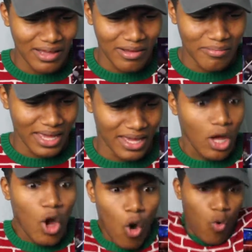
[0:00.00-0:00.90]
Oh,
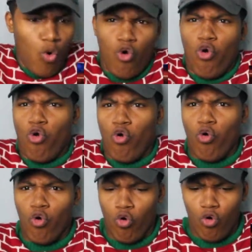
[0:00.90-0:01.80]
man.
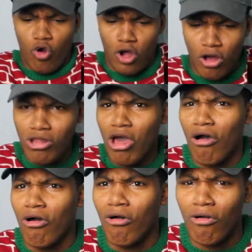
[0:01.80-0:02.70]
Ooh.
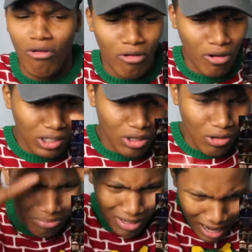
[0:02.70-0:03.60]
Hold on.
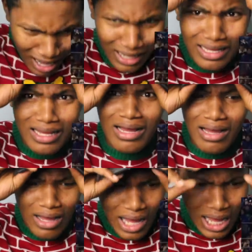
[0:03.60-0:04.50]
Hold on, Brock.
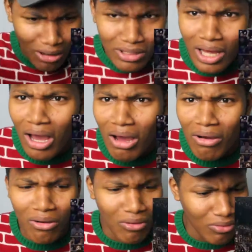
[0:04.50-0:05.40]
Hold
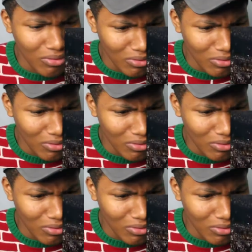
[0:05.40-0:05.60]
on.